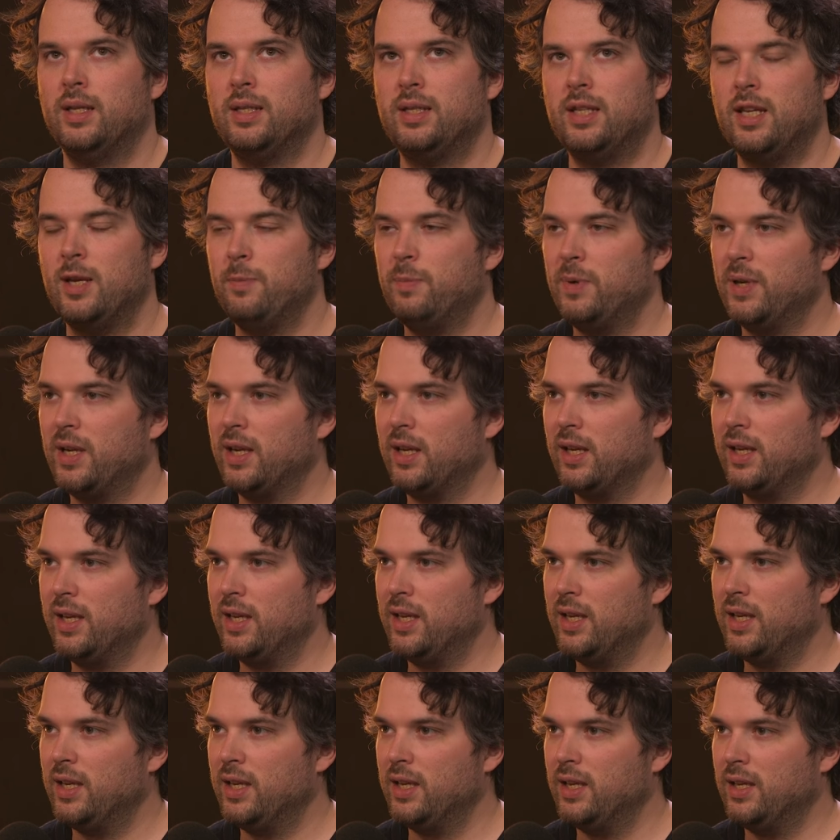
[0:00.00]

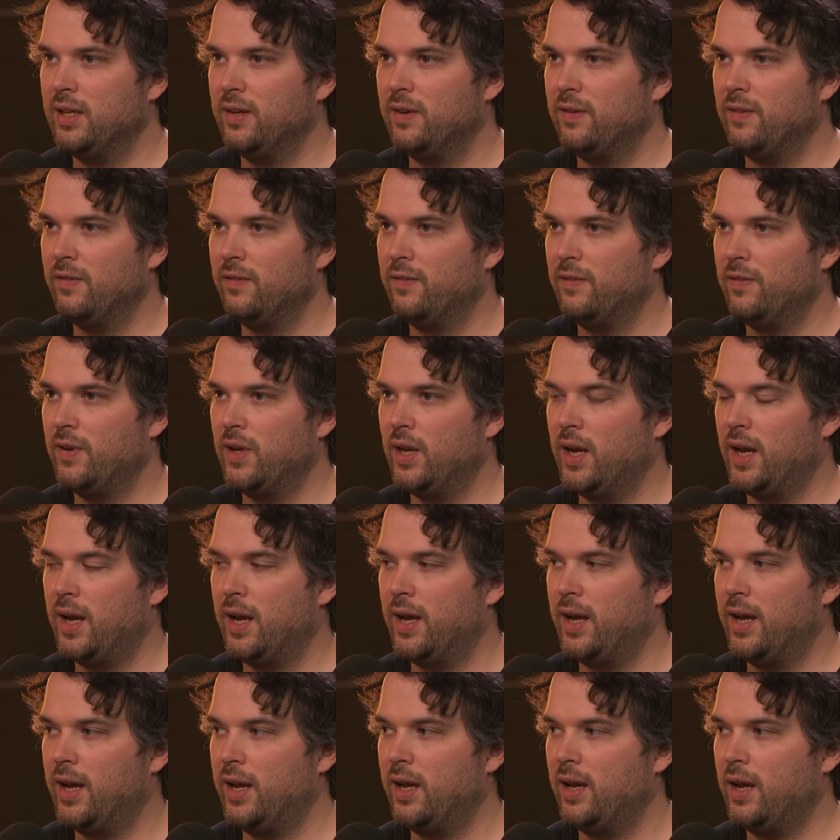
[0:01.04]
typically...
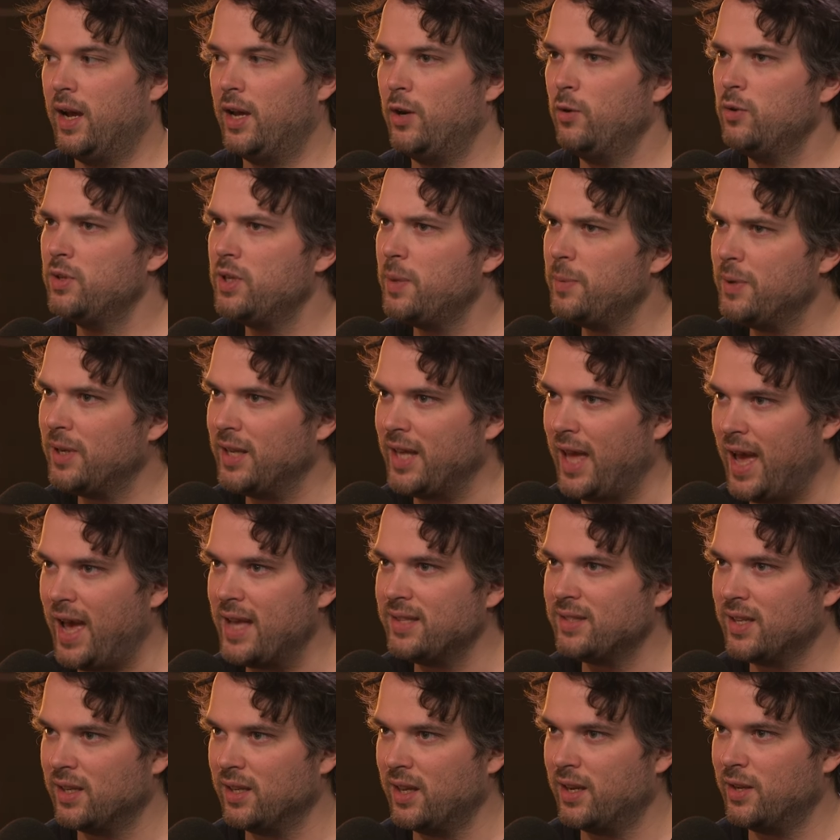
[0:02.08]
Uh, I don't typically
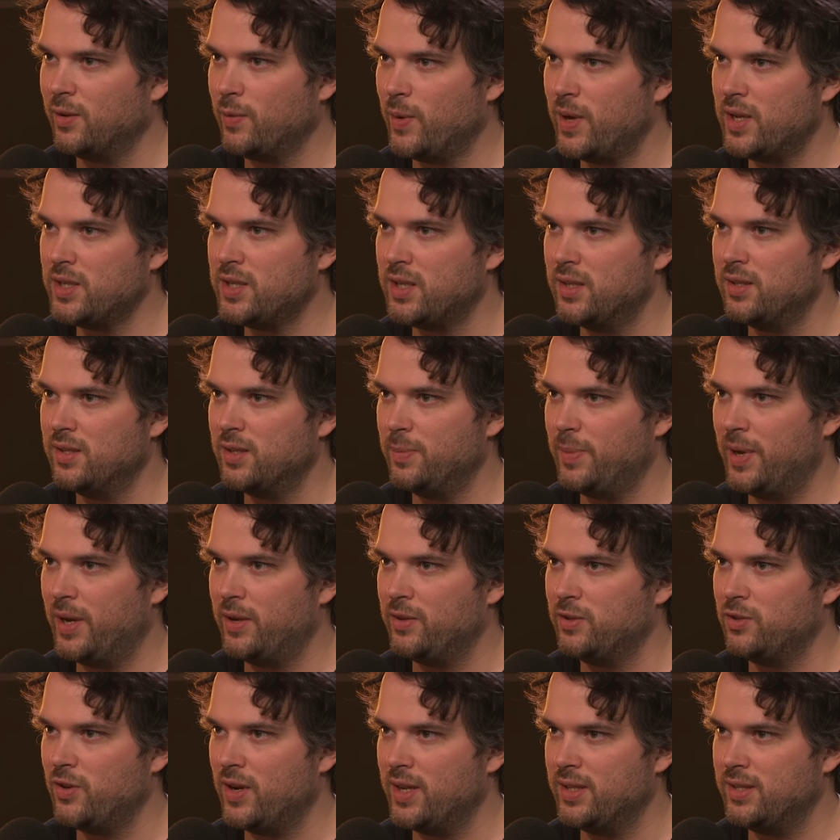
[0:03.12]
ask a lot of questions about
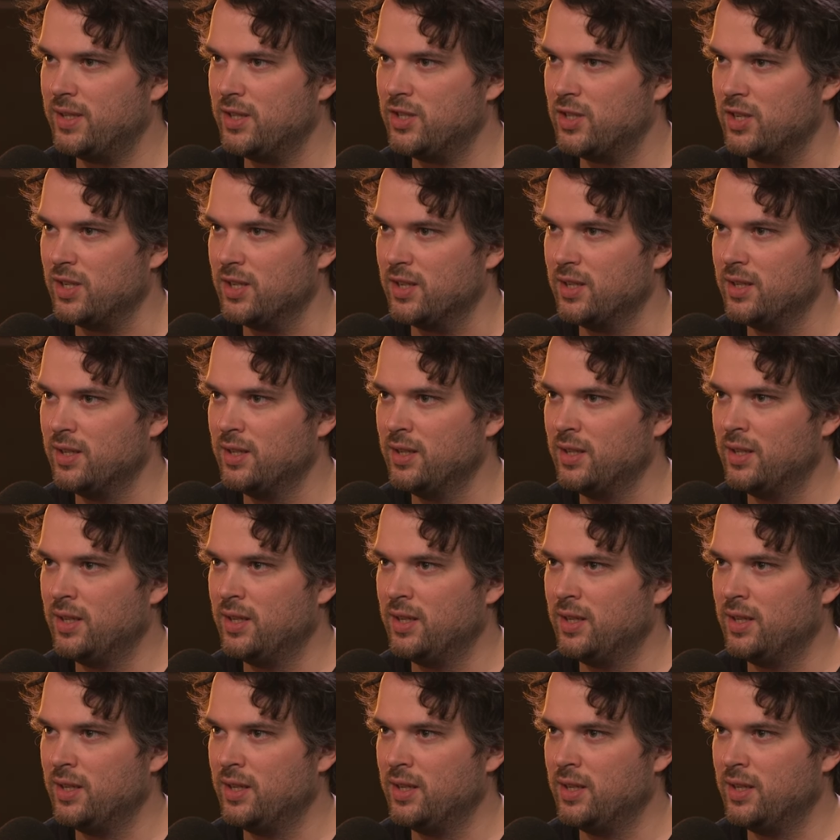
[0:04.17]
transition,